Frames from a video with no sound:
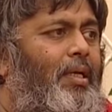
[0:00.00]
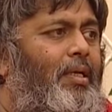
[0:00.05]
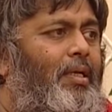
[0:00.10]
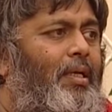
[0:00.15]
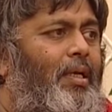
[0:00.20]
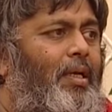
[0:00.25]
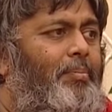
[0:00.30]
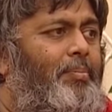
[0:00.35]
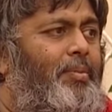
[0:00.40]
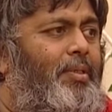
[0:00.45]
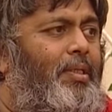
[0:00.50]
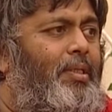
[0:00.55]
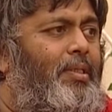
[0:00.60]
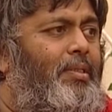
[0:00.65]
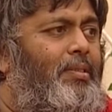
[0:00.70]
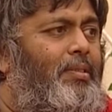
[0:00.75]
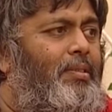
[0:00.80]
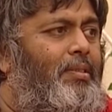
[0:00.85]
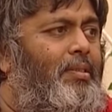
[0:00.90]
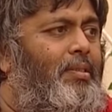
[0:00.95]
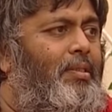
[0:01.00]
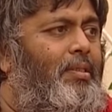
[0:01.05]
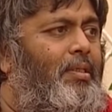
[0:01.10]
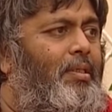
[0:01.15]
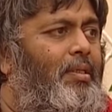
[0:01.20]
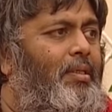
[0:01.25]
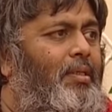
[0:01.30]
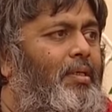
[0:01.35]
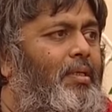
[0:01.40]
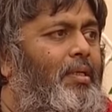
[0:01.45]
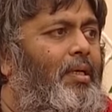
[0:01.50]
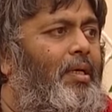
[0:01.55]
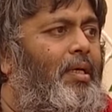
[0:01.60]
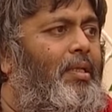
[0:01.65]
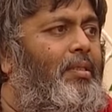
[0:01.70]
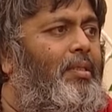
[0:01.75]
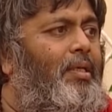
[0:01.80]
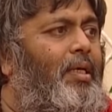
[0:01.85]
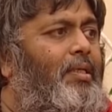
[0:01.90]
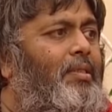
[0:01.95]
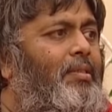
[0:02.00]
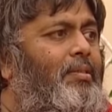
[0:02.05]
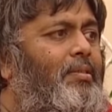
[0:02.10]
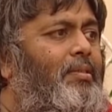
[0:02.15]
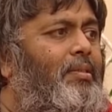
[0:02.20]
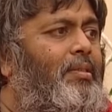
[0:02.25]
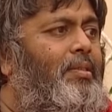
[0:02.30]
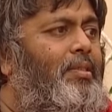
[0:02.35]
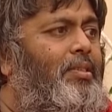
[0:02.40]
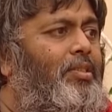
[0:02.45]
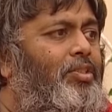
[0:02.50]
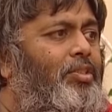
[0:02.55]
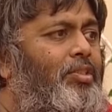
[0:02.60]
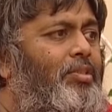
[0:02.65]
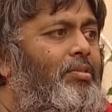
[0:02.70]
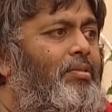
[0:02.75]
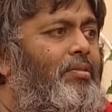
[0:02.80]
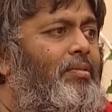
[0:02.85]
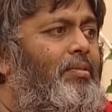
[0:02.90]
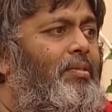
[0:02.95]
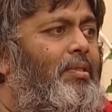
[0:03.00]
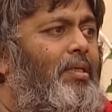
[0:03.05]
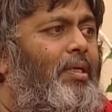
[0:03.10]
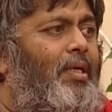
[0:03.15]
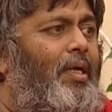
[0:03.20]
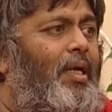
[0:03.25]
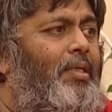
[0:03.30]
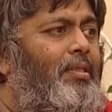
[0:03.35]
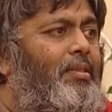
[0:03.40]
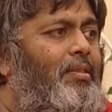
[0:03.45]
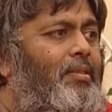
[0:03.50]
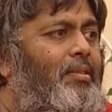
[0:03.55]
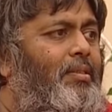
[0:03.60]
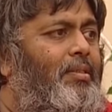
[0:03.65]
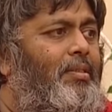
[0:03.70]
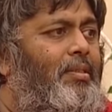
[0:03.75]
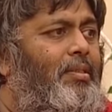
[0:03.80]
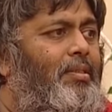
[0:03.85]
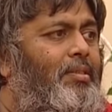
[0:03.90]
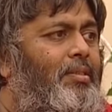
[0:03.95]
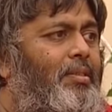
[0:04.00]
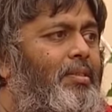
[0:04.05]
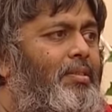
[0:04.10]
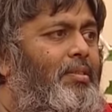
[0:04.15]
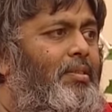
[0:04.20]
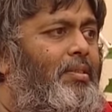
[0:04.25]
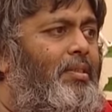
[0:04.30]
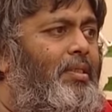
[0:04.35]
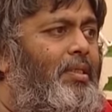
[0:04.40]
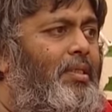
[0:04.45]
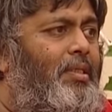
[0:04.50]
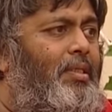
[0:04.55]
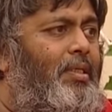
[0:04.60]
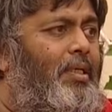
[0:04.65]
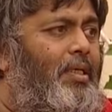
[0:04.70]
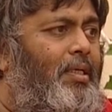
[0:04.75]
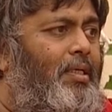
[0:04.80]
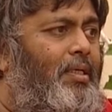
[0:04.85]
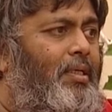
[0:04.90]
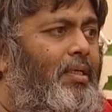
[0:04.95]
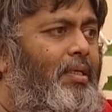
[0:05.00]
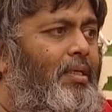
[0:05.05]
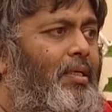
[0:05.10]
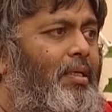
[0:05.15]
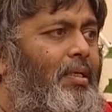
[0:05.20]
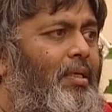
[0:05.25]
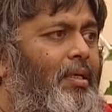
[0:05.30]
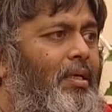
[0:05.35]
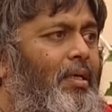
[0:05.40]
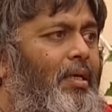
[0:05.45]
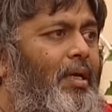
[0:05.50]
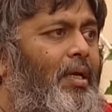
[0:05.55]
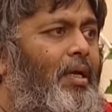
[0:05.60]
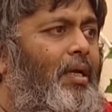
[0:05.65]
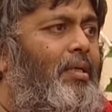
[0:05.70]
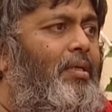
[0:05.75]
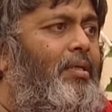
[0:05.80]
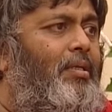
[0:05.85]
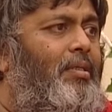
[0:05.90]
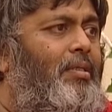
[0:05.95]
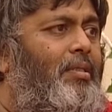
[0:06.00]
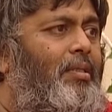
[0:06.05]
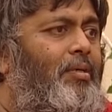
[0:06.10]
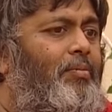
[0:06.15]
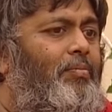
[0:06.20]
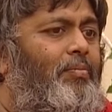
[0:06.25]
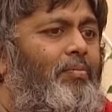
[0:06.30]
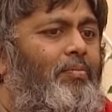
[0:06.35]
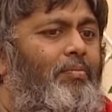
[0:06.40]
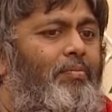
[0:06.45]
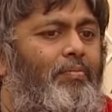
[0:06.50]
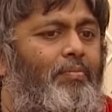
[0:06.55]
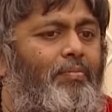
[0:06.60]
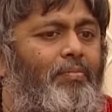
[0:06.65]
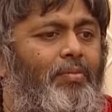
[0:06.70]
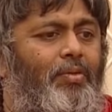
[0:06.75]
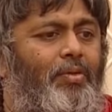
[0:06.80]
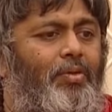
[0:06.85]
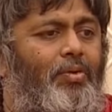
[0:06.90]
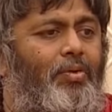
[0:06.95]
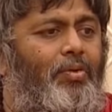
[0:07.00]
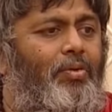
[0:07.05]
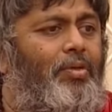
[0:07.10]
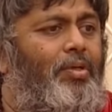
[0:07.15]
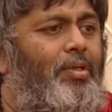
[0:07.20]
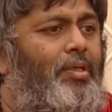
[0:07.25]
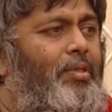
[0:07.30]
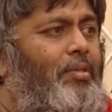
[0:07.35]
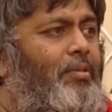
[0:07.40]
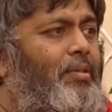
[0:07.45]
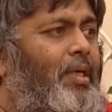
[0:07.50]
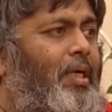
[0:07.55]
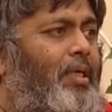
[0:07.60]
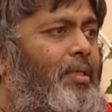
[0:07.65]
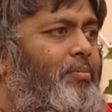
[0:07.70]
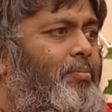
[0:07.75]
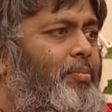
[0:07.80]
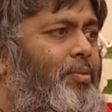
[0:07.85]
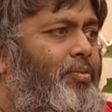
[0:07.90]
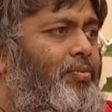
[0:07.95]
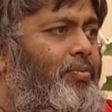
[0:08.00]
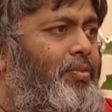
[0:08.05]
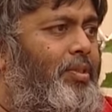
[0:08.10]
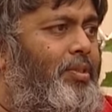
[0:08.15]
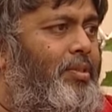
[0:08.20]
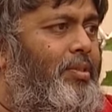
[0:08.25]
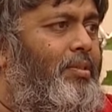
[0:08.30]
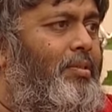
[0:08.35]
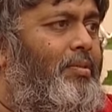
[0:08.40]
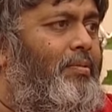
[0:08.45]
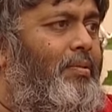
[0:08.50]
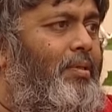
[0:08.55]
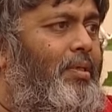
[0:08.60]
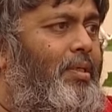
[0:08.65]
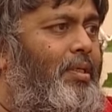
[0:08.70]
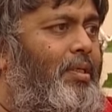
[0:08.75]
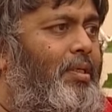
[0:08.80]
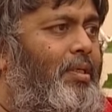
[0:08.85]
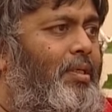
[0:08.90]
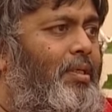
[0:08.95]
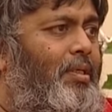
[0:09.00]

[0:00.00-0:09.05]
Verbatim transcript: and happiness and that is the decision, the right decision they take, and they go into that profession only.